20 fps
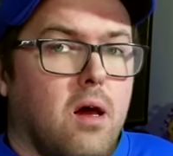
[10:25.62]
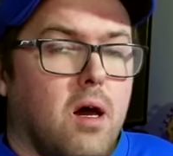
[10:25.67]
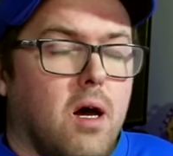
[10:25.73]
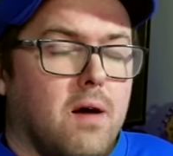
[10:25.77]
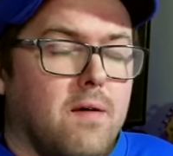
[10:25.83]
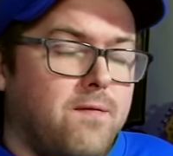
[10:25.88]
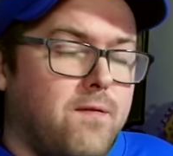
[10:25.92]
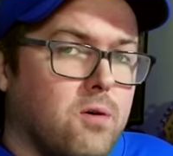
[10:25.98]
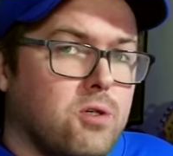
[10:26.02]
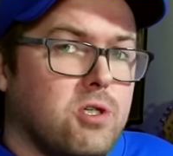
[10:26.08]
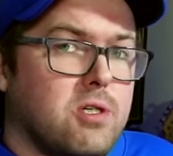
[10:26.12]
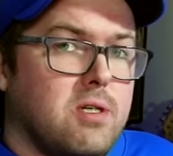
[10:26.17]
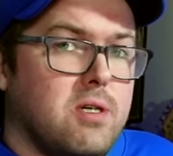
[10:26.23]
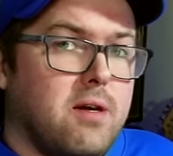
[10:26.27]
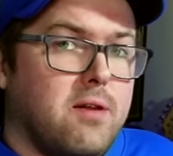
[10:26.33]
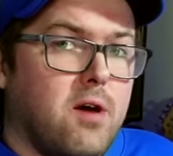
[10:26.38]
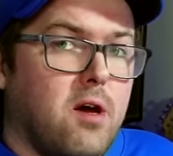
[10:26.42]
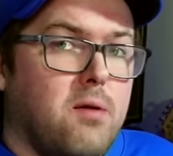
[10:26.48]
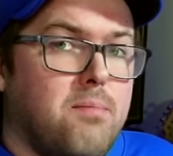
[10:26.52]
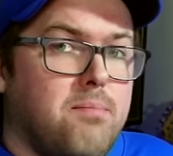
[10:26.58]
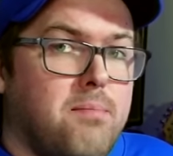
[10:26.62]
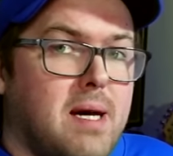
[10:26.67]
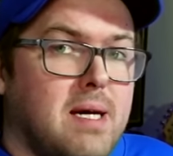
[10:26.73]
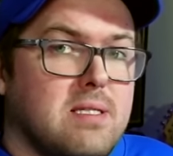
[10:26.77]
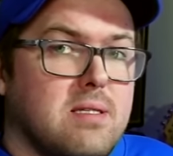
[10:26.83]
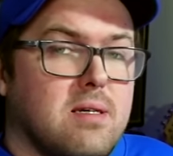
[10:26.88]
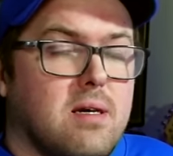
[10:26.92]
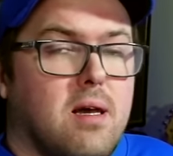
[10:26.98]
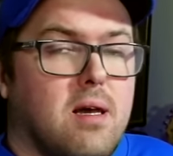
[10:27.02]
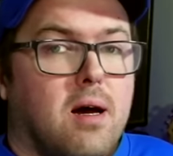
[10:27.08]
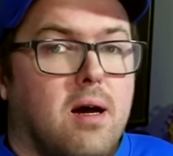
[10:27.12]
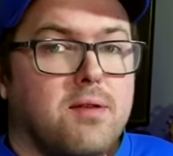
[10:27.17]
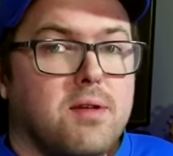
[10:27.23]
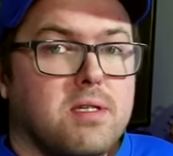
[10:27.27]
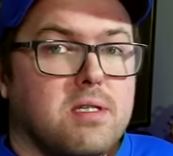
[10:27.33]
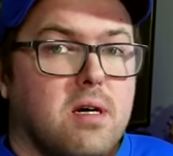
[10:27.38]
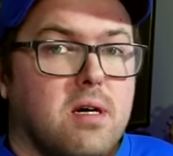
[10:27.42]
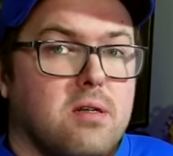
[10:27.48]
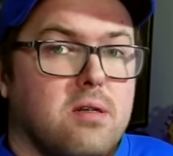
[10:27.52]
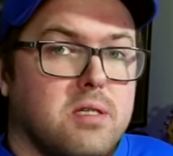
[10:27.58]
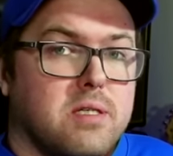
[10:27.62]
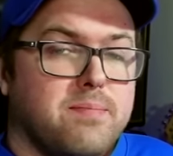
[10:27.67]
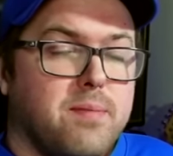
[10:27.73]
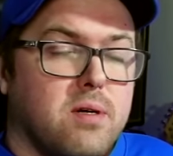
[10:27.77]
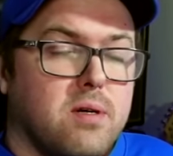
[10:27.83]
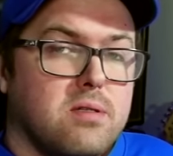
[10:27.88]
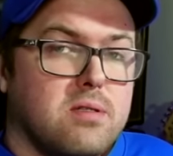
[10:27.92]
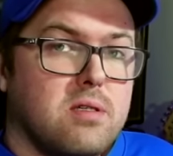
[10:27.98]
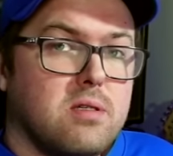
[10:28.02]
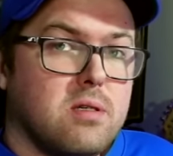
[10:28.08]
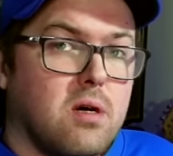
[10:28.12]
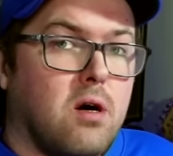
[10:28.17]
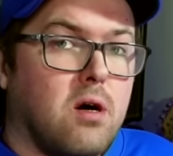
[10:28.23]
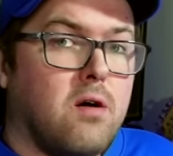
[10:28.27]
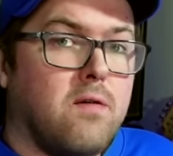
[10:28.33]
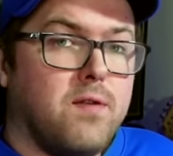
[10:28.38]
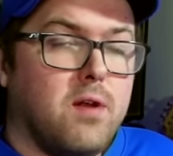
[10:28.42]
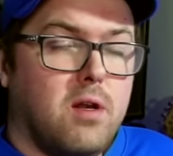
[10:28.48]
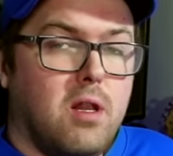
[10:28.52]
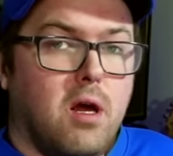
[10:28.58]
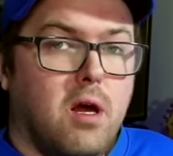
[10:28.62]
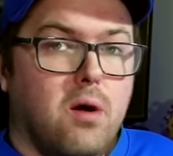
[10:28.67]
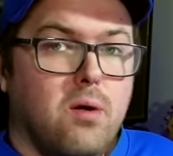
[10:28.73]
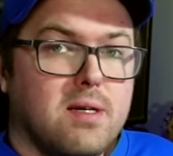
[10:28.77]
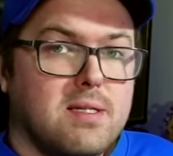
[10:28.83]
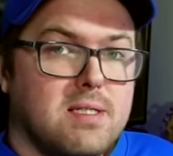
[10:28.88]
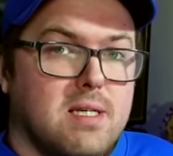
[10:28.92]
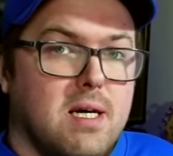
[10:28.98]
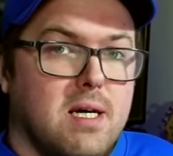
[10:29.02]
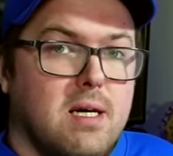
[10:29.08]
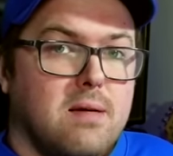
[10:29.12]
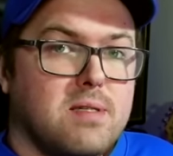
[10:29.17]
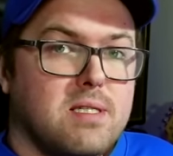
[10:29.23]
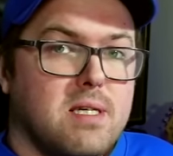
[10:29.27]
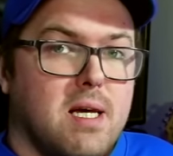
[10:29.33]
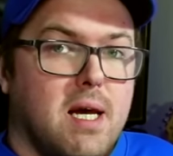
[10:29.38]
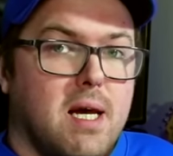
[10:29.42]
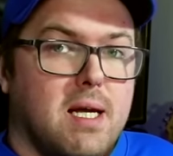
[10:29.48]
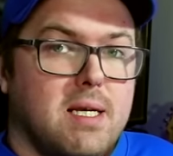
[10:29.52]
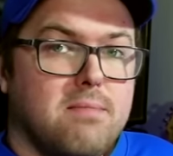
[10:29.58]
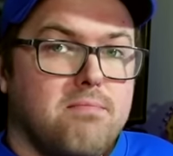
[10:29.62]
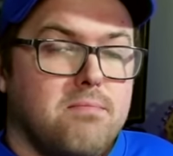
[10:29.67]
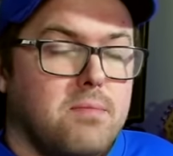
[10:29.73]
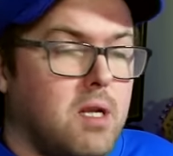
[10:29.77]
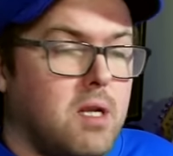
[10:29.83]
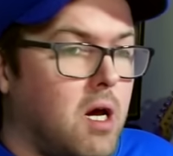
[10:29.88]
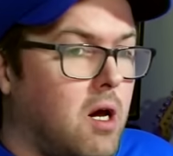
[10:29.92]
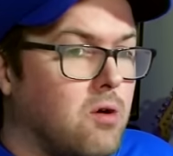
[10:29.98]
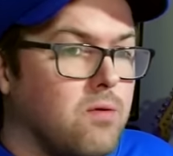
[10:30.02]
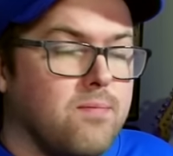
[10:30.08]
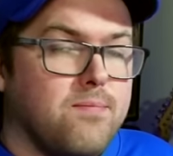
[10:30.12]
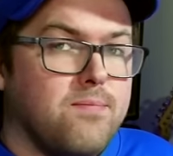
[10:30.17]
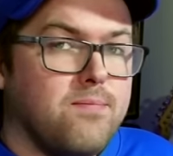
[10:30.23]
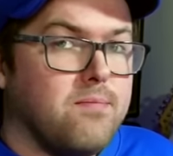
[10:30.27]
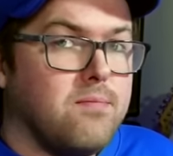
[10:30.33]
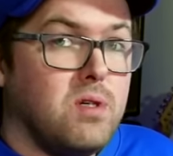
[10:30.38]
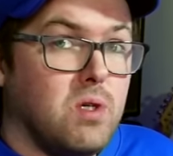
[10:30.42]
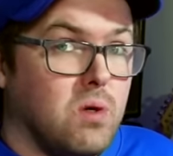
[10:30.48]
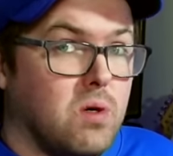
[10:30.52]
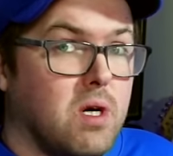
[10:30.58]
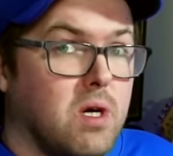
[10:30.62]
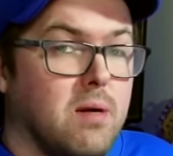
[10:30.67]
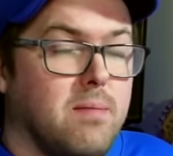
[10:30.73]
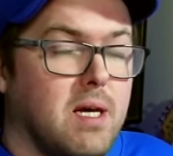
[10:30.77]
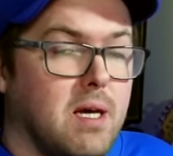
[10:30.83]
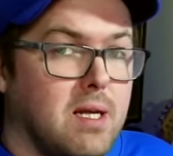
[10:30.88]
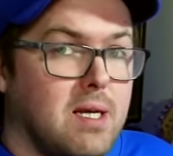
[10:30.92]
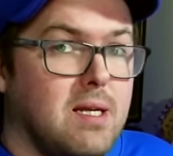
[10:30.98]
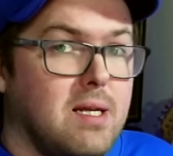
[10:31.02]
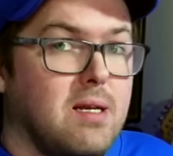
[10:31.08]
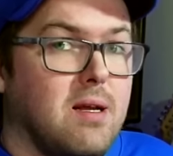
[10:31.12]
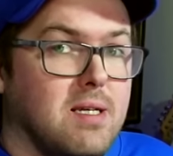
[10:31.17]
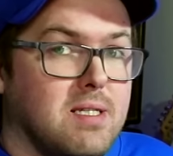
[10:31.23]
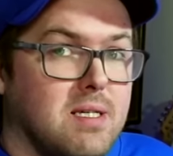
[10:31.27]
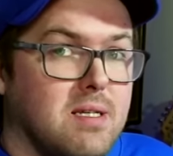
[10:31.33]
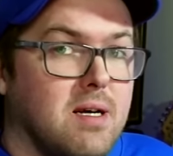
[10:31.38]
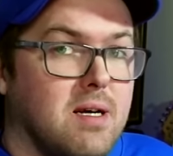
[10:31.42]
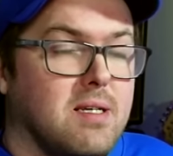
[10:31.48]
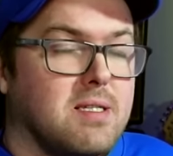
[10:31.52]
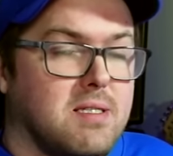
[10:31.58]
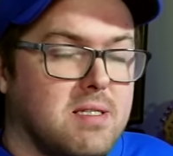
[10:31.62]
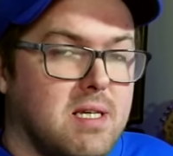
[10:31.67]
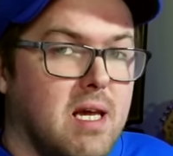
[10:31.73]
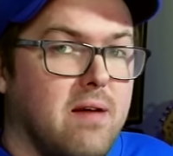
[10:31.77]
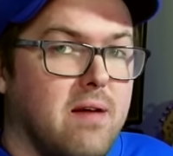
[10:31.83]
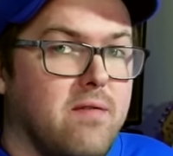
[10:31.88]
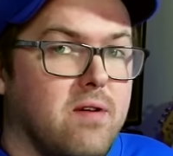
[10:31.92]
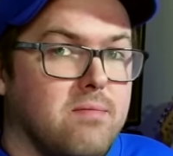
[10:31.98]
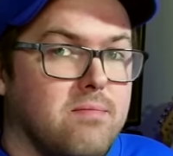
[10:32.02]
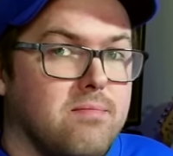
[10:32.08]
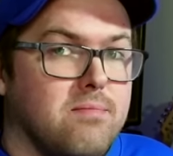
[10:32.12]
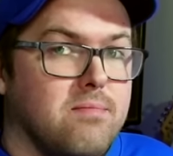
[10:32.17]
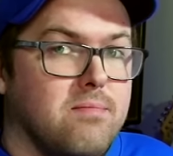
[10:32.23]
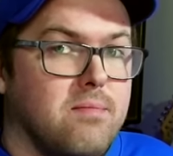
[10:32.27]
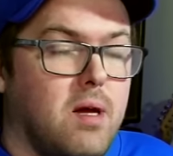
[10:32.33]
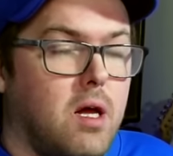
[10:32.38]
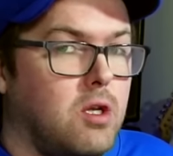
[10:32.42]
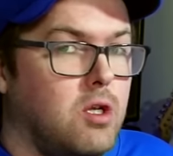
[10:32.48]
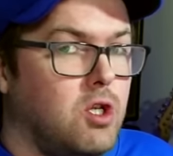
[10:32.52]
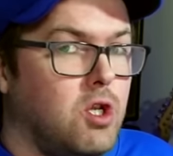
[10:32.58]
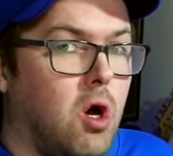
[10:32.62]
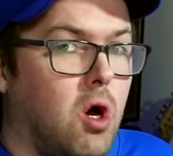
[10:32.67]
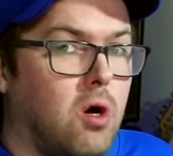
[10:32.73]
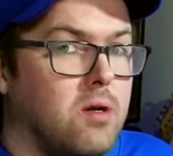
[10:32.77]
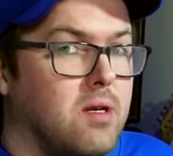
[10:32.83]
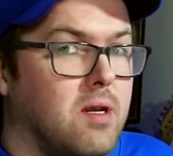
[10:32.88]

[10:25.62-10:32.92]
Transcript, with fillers: Unfortunately though, MasterCard, the title sponsors of the Lola team, said, no, you're coming in 1997, not